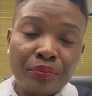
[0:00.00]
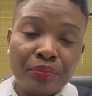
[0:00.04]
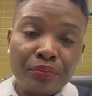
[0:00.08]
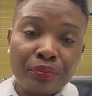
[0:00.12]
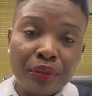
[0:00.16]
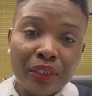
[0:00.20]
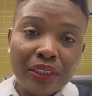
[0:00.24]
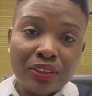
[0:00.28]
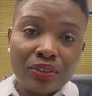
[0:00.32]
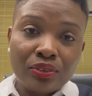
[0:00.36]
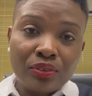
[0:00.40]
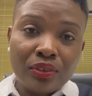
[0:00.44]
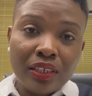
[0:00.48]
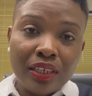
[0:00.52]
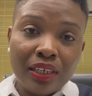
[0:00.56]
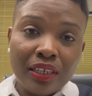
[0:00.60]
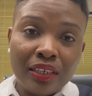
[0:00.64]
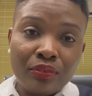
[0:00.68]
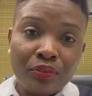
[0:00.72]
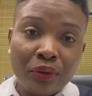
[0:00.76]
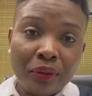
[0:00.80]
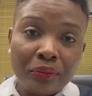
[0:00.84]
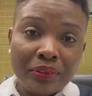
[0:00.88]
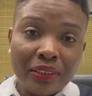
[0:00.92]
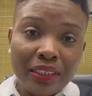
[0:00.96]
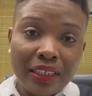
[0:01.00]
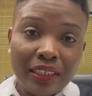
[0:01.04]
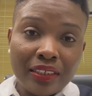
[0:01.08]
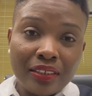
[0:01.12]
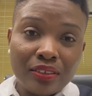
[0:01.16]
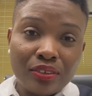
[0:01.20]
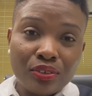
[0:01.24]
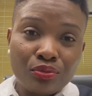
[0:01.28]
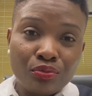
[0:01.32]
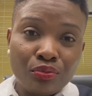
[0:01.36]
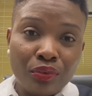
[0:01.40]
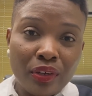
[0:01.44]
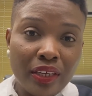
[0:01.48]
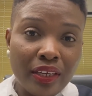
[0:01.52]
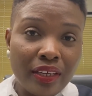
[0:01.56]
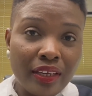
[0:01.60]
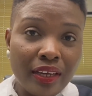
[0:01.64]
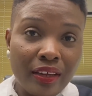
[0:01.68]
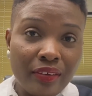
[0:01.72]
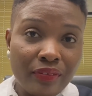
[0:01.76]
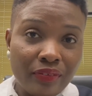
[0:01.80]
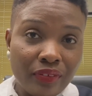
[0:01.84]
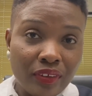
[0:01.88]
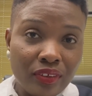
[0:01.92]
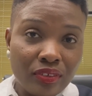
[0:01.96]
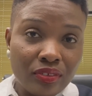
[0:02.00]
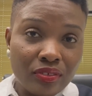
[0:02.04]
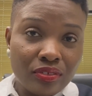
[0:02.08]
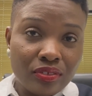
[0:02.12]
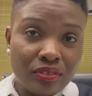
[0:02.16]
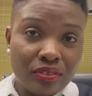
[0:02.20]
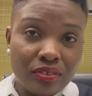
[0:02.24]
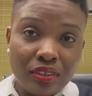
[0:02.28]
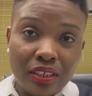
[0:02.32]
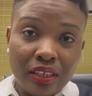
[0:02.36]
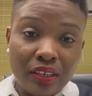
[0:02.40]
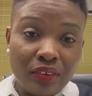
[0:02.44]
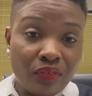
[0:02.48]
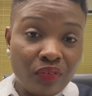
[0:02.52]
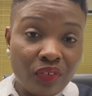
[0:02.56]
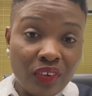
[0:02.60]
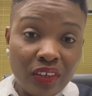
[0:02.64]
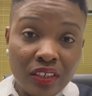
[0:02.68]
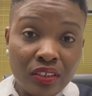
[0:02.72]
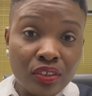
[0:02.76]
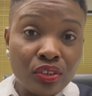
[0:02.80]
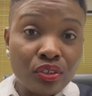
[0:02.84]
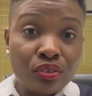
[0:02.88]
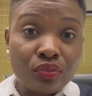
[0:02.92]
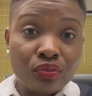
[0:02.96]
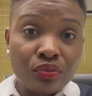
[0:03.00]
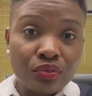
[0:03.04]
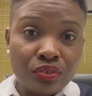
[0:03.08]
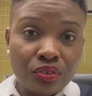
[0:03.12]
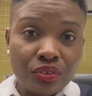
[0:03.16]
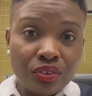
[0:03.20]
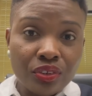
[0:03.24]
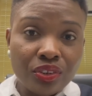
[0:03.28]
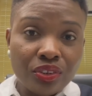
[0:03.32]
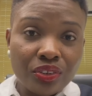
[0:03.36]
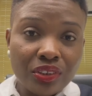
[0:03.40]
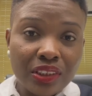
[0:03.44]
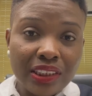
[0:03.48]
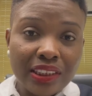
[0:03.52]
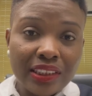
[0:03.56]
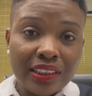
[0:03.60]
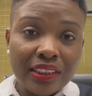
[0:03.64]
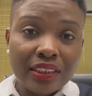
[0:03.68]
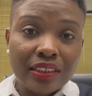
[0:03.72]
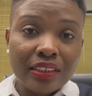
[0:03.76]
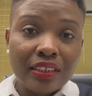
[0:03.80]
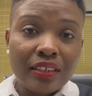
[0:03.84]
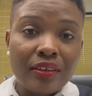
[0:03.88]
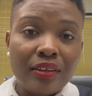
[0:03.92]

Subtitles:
particular website where I found very useful resources